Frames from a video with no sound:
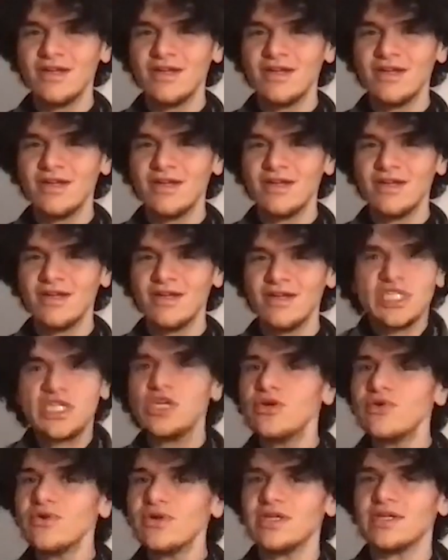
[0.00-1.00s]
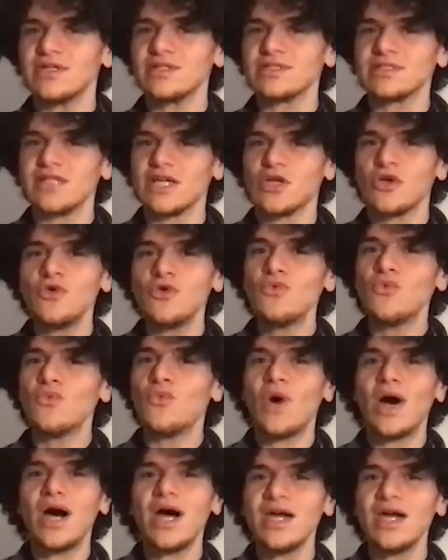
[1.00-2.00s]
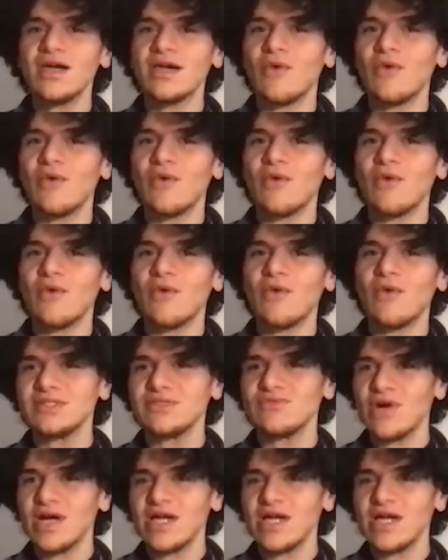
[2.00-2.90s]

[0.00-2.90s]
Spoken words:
they're just curious, like why